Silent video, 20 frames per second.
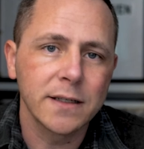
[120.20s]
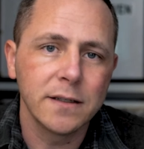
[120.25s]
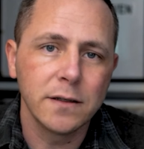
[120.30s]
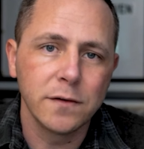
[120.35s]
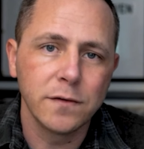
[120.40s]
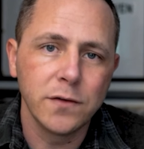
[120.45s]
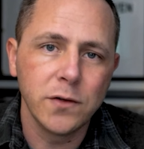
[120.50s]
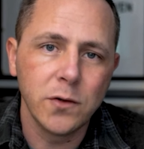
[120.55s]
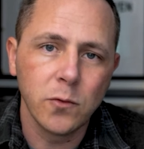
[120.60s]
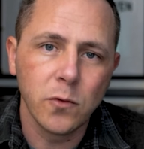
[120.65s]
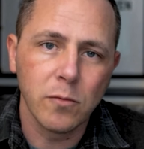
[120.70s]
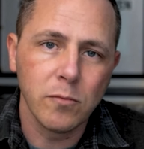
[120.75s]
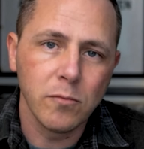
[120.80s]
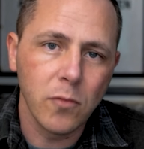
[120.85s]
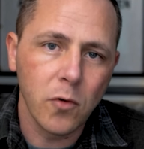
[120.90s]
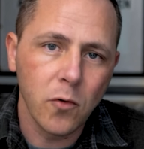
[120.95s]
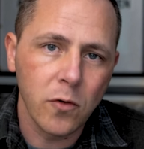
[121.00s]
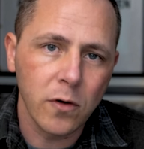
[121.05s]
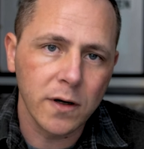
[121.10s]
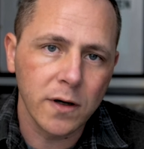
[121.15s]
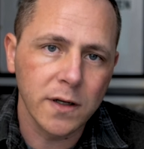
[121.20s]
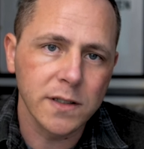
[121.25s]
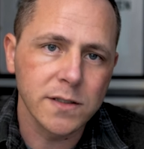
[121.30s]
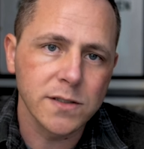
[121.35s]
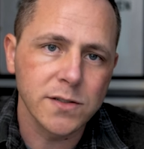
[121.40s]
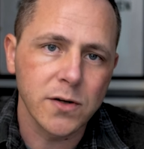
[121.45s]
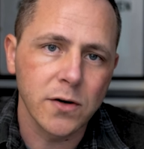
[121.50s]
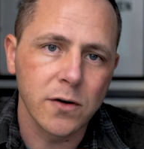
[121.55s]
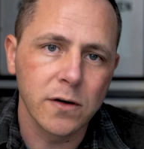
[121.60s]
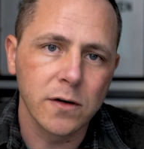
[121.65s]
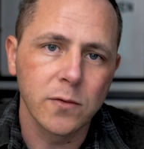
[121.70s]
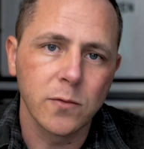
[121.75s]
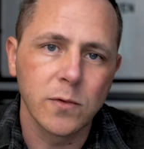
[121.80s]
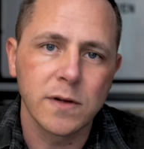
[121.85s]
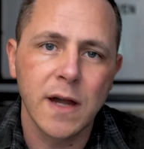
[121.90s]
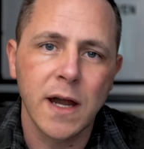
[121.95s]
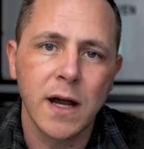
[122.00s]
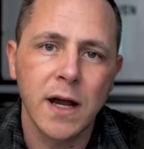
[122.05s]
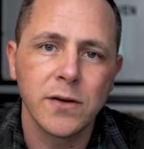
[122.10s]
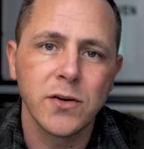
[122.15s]
if you were more concerned with
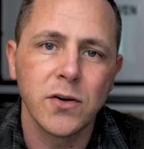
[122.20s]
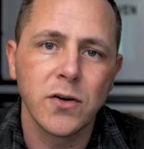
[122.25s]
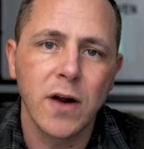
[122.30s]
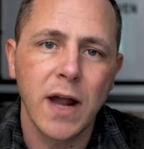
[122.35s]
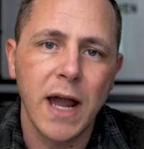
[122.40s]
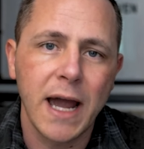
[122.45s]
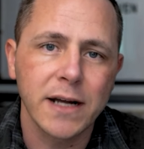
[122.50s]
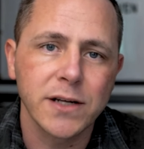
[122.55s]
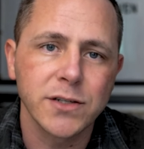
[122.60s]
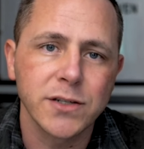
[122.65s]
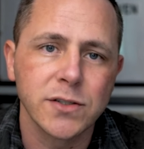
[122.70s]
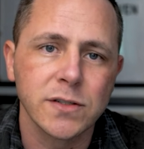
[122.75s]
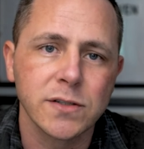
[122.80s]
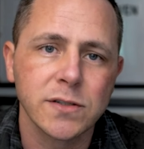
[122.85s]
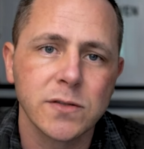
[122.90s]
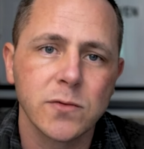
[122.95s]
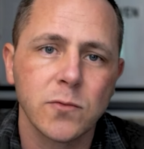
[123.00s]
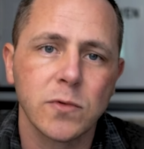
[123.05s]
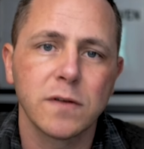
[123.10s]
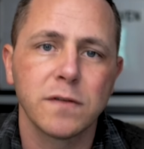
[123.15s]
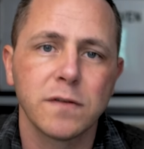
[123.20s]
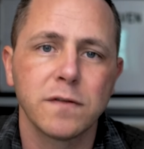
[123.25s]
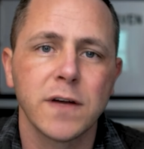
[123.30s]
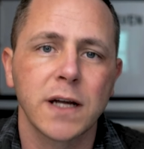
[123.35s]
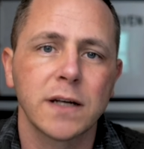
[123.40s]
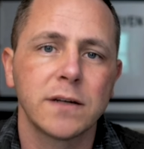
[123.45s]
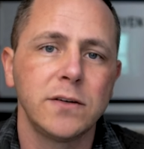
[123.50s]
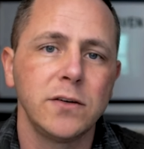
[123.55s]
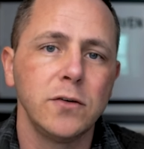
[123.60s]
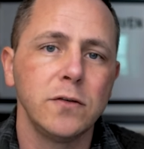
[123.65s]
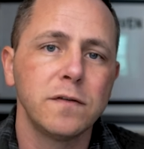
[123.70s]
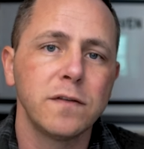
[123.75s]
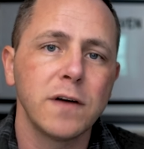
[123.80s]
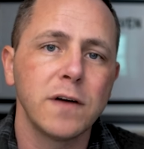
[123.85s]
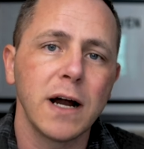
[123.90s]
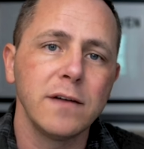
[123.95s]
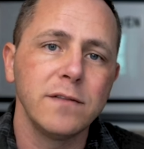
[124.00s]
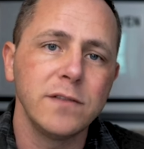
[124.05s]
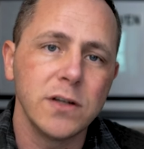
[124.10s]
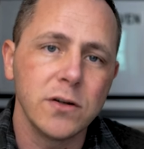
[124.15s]
how your actions would affect you
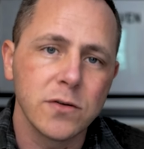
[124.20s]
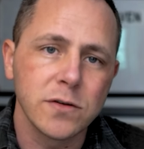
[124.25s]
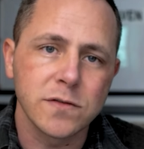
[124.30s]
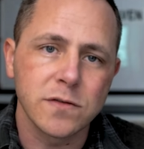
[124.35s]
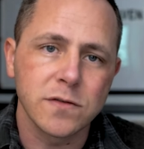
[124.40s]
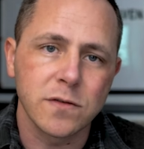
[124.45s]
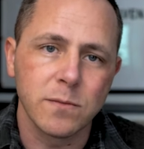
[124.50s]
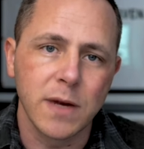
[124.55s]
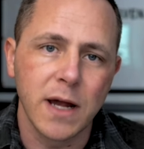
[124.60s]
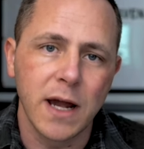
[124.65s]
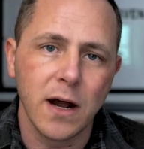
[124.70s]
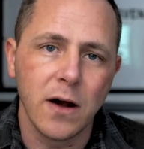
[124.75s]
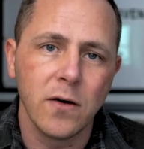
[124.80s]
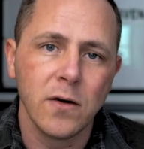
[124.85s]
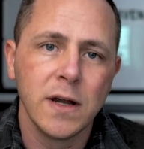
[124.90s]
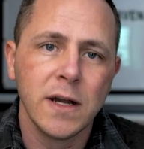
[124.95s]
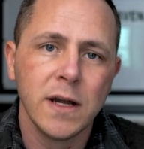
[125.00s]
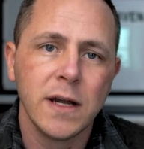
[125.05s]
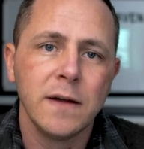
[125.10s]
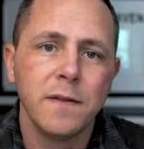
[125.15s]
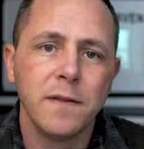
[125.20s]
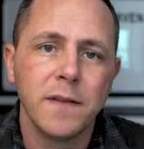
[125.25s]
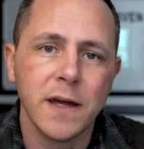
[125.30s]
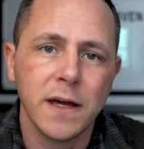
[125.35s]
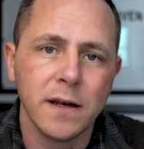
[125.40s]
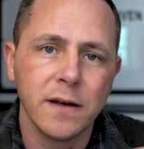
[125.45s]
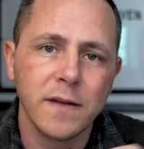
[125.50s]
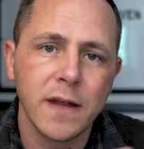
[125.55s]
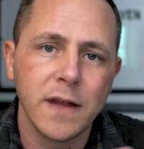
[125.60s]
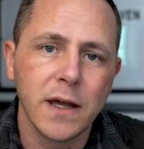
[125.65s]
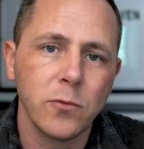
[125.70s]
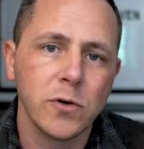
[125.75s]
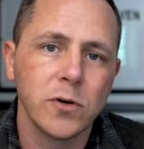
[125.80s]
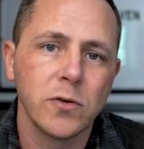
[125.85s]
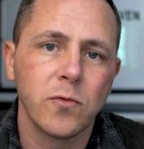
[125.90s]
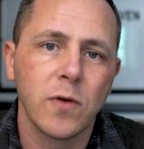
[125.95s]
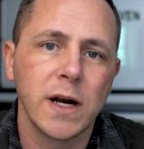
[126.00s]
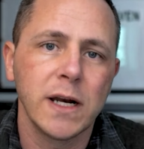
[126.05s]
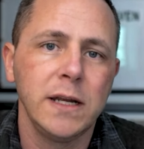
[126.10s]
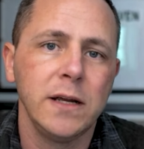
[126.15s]
five years from now than they would
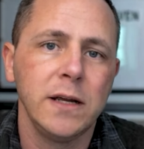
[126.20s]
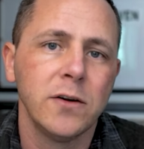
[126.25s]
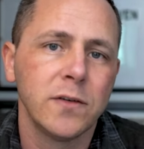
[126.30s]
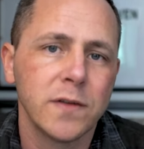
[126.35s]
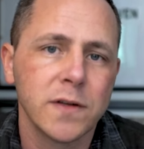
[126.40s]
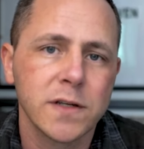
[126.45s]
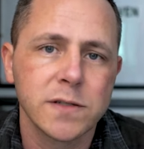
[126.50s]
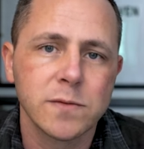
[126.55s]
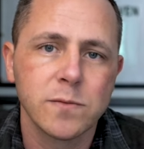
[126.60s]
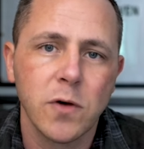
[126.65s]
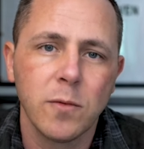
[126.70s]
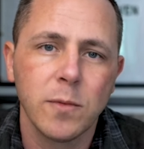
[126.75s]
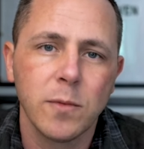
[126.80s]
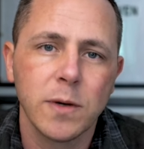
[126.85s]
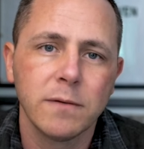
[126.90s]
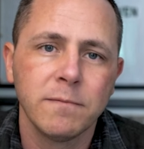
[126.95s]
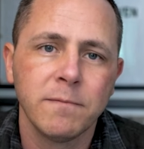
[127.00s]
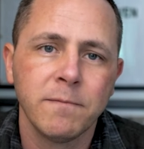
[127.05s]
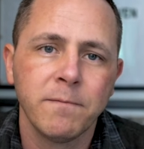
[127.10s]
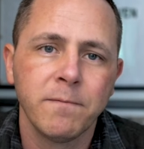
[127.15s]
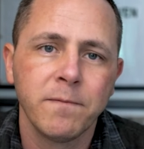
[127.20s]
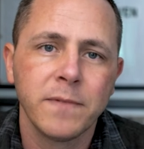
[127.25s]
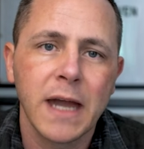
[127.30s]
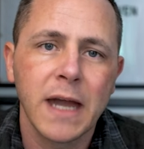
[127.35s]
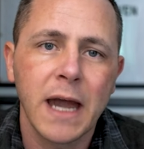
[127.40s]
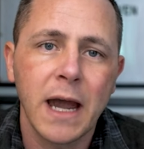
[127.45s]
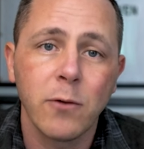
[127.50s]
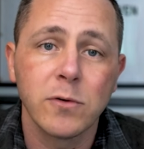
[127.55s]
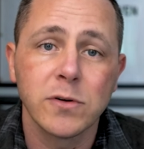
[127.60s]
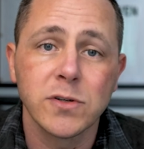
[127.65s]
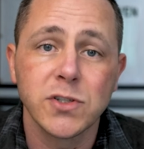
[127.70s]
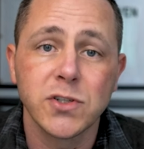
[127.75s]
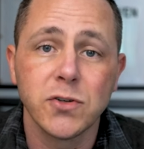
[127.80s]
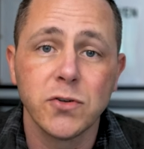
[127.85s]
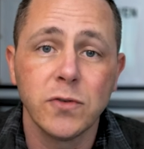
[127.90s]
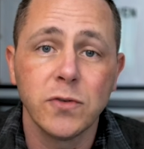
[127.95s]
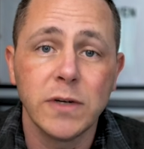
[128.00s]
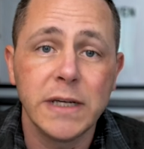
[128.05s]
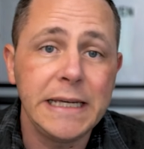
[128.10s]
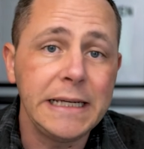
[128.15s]
right here in this moment? How would
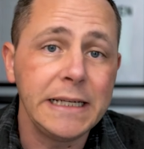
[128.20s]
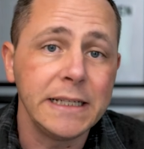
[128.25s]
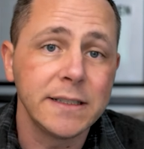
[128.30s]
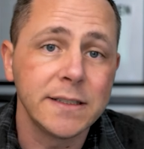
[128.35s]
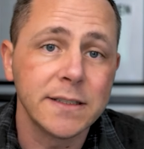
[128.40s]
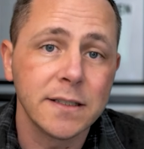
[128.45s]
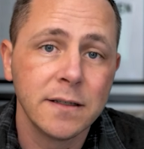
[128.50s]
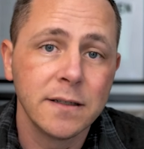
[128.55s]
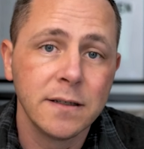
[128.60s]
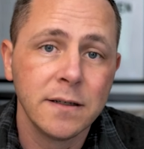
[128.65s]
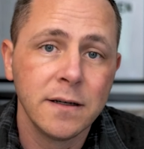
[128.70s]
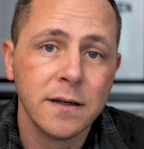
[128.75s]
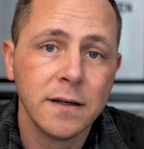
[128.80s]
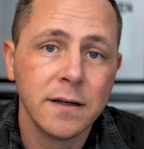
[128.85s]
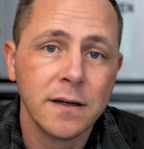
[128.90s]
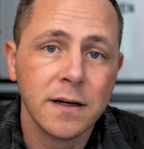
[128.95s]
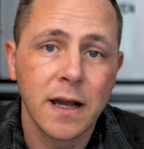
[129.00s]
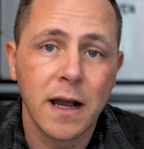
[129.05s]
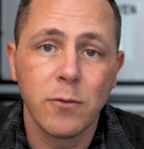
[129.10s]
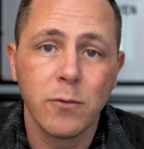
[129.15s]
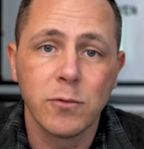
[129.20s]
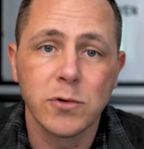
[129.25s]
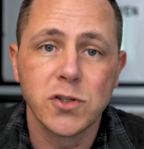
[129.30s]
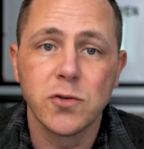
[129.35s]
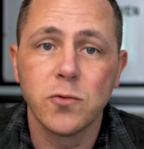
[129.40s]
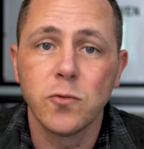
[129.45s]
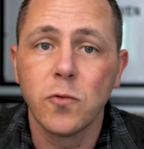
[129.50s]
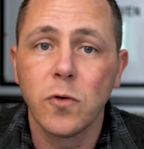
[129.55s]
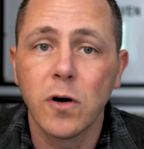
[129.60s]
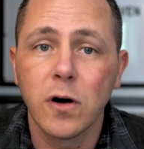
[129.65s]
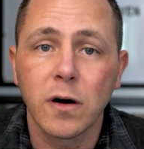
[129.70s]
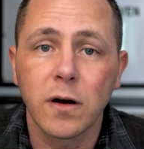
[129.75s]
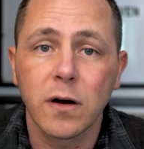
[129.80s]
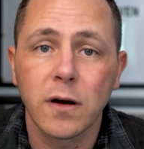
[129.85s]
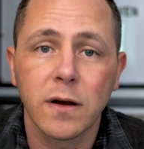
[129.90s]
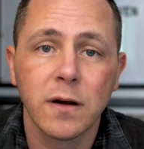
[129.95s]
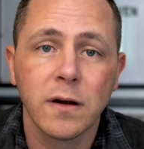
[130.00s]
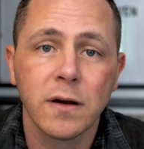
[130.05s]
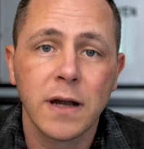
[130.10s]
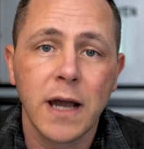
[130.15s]
you eat? How would you
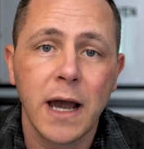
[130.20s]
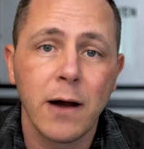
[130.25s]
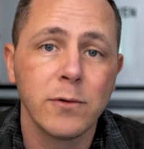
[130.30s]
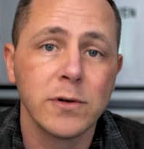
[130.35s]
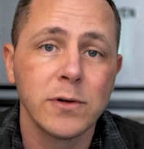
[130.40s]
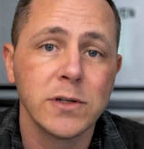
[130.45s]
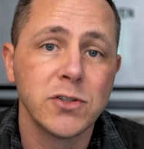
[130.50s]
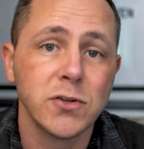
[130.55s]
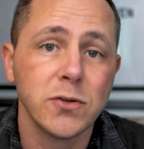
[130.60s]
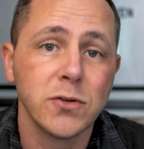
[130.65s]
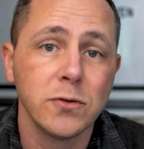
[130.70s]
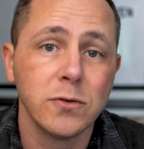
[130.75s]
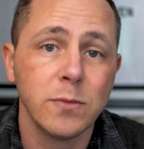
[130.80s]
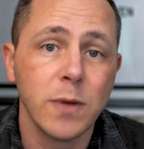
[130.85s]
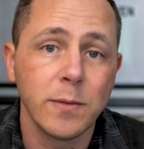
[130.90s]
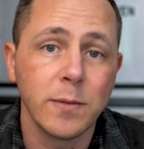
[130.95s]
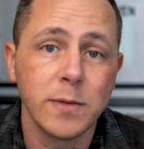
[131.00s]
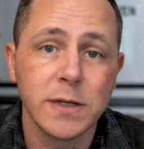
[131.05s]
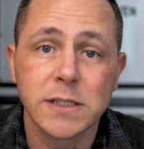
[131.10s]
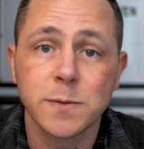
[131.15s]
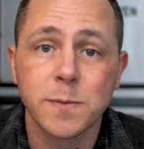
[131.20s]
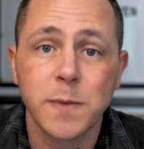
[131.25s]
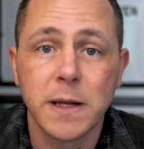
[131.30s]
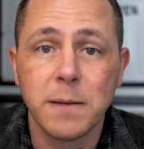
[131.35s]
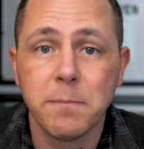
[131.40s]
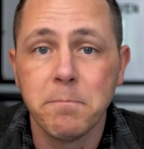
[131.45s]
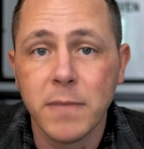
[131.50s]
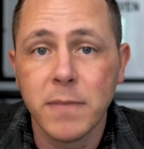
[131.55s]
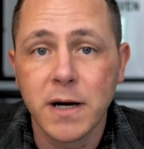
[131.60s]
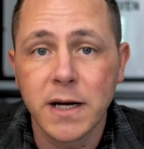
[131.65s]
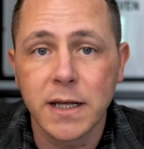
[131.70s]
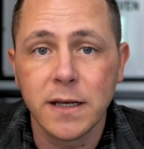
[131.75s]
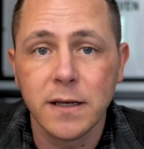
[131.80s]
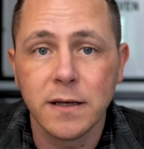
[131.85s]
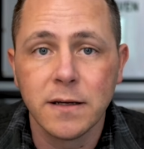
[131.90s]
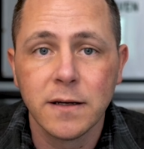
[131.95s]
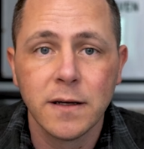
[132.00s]
work? How would you maybe spend money?